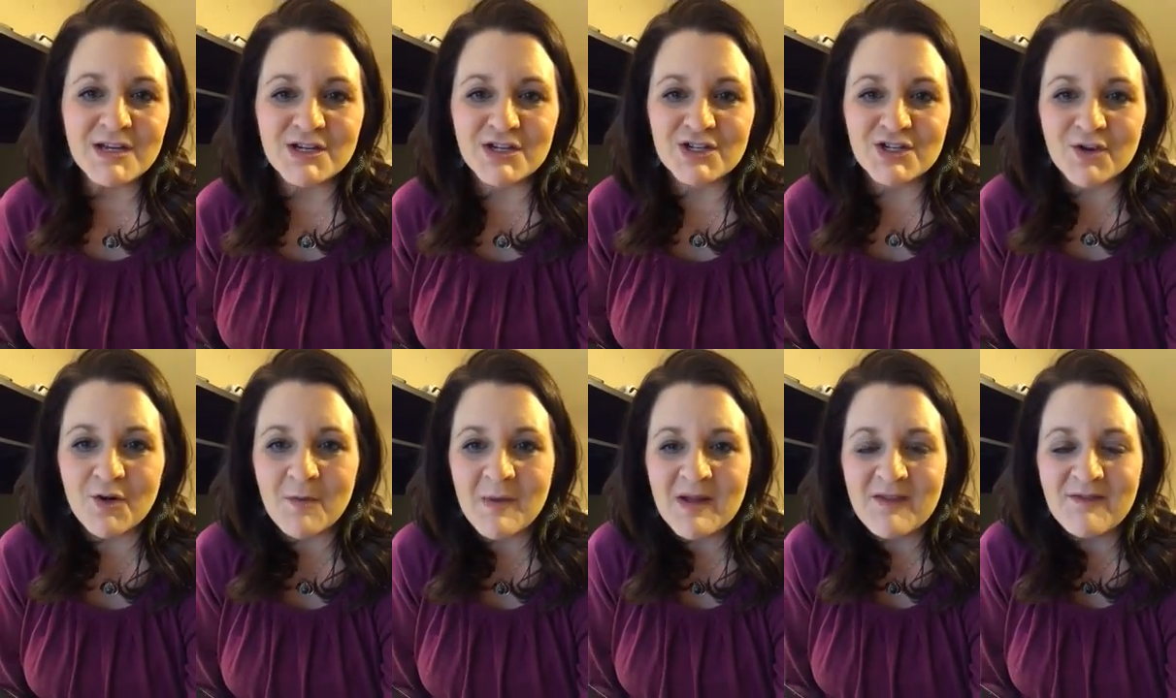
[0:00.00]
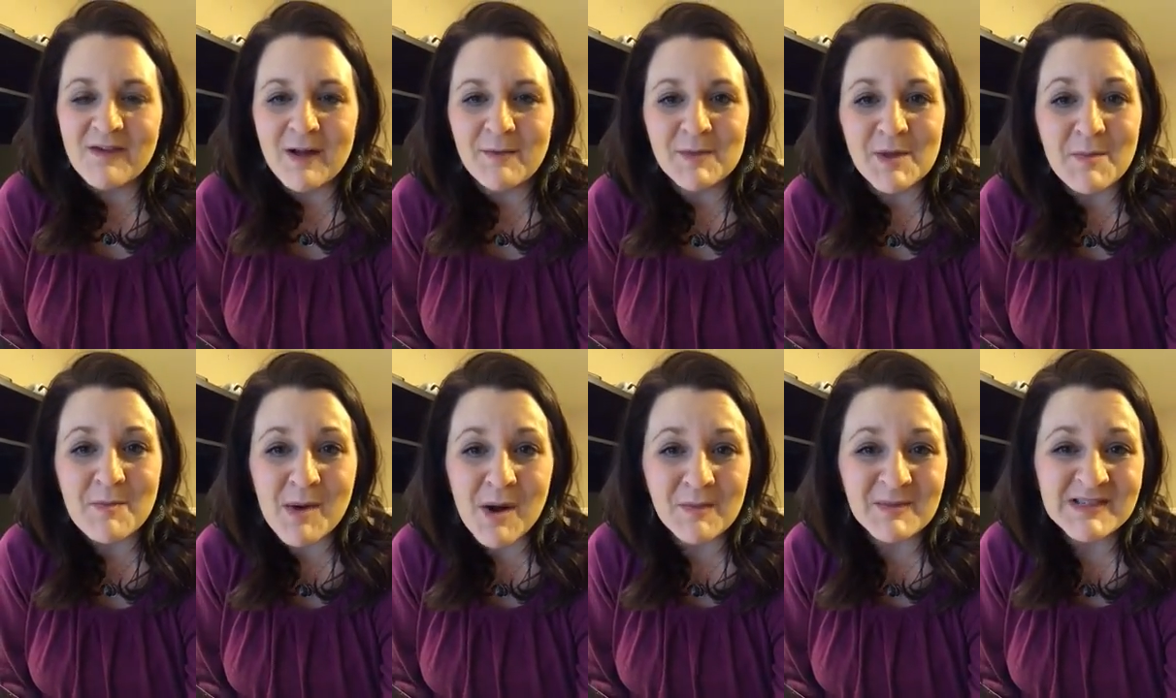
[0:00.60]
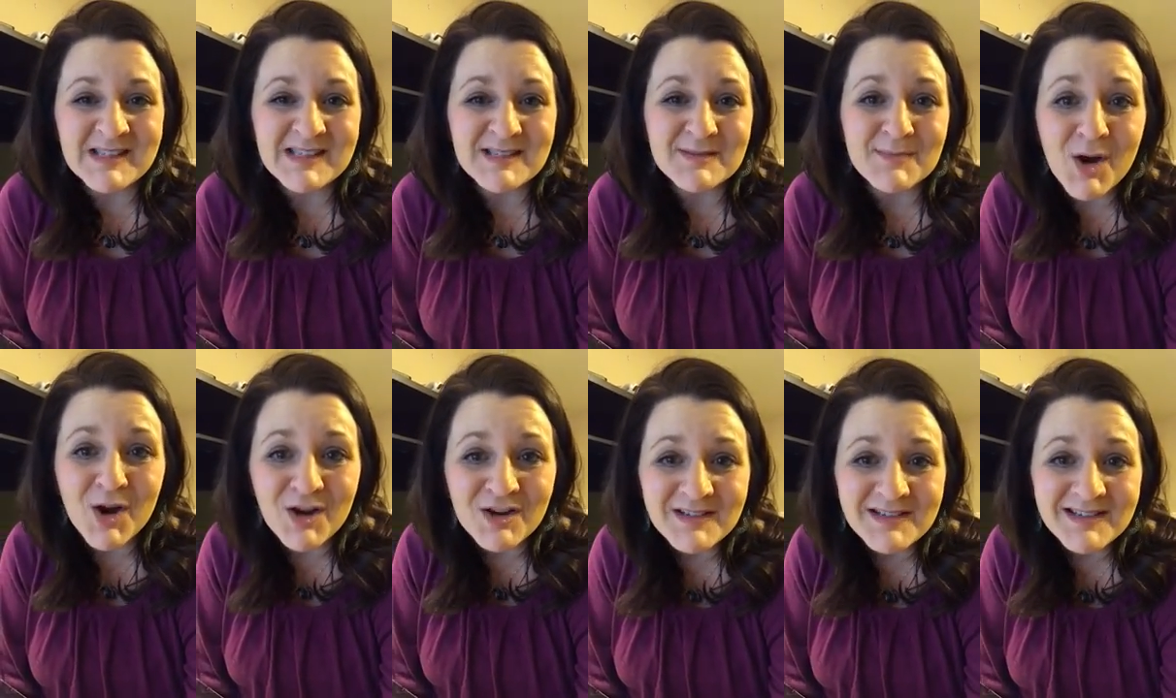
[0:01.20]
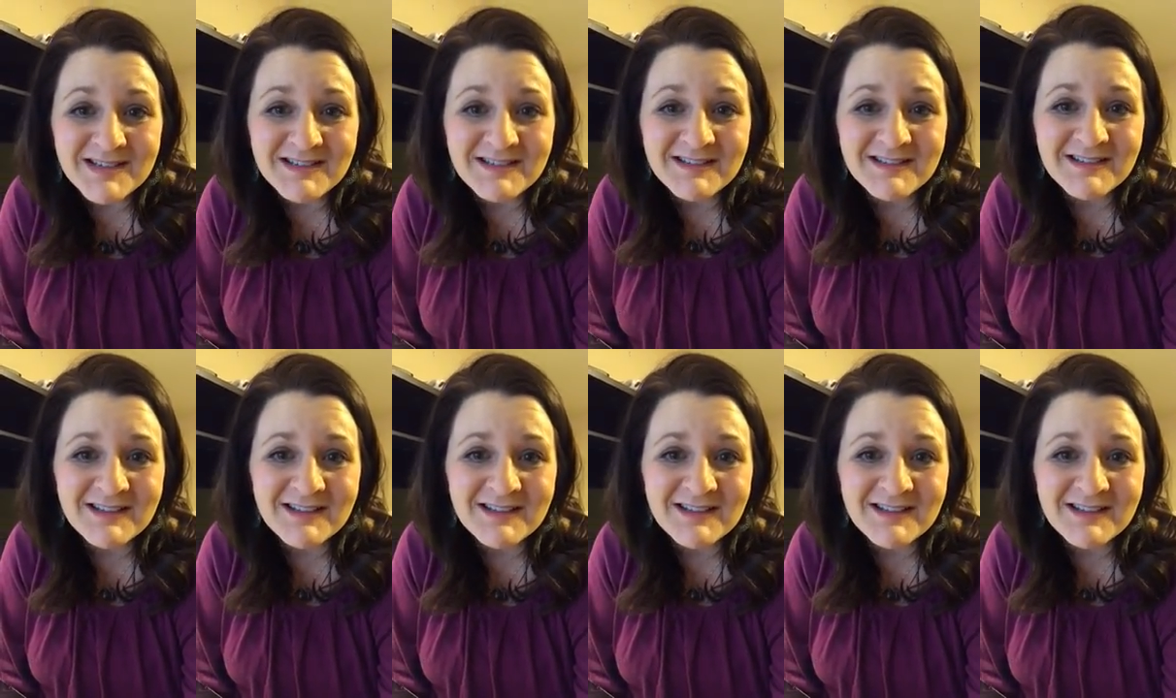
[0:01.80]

show my family mom is smart